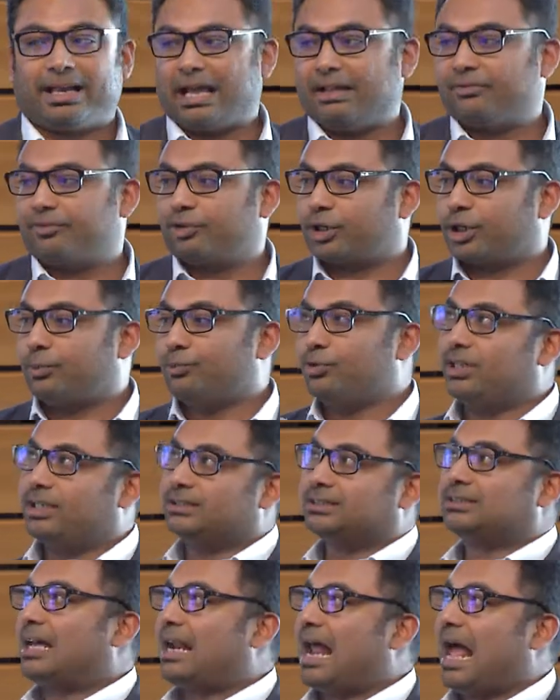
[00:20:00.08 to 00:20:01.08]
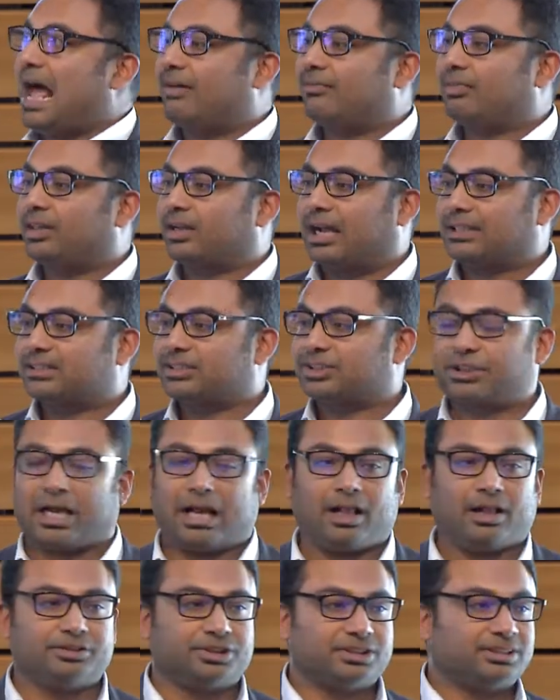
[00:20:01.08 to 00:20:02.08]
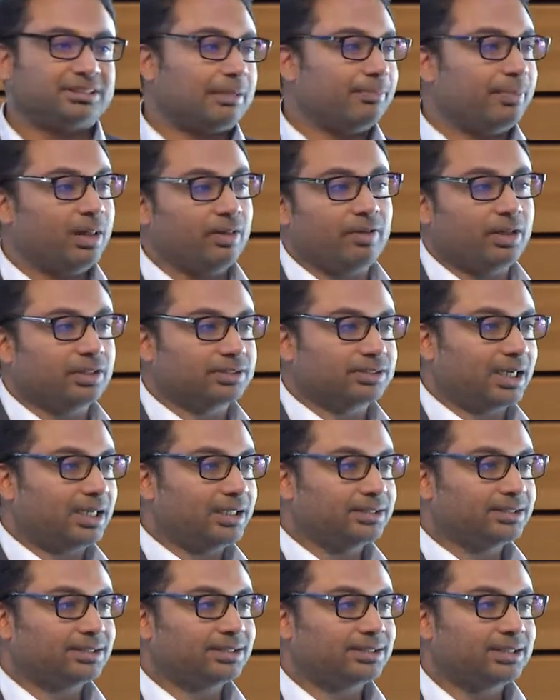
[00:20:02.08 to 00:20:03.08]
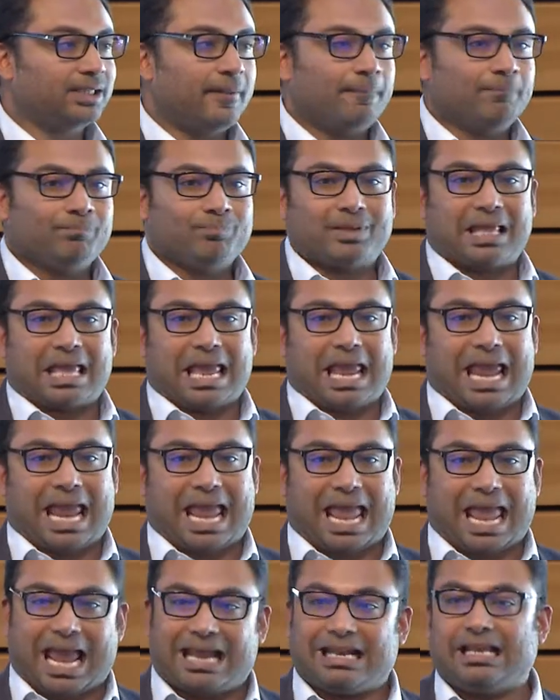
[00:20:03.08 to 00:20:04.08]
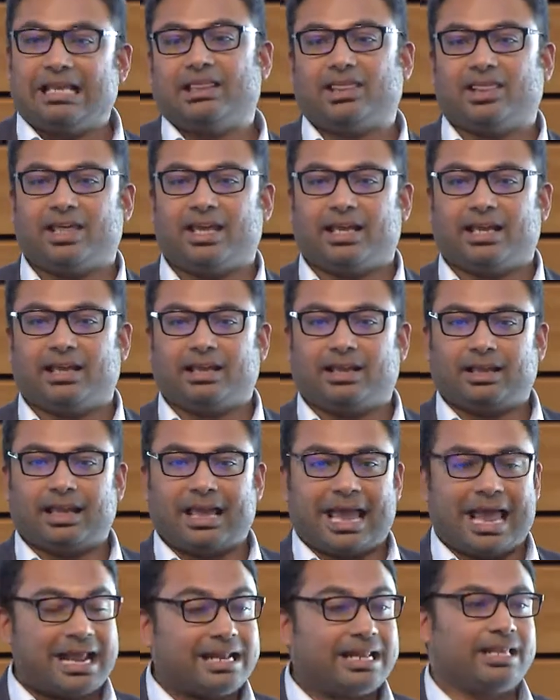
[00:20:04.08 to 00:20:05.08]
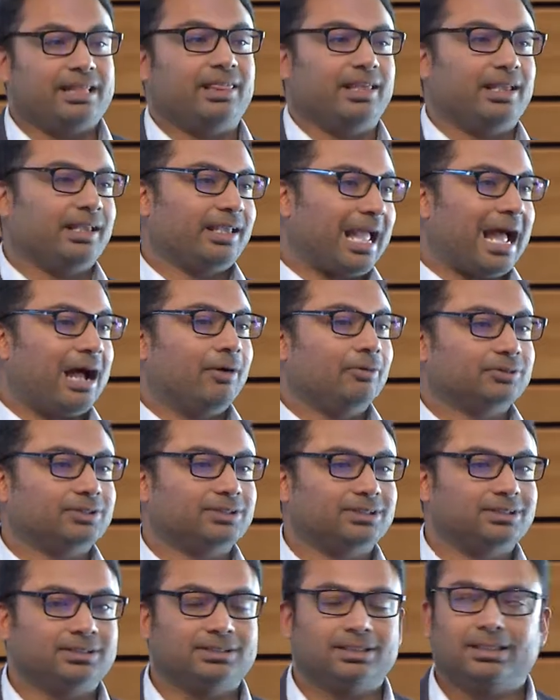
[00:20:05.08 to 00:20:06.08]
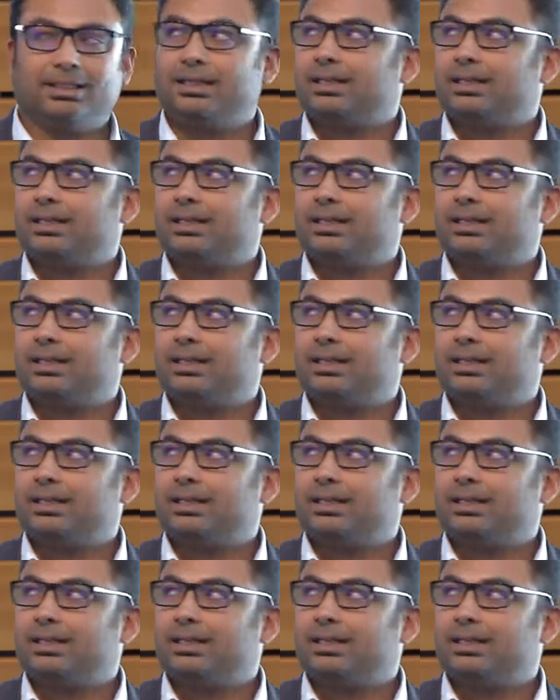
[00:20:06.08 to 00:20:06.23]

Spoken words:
again, for communities that have the kinds of challenges that Millvale does, anything counts.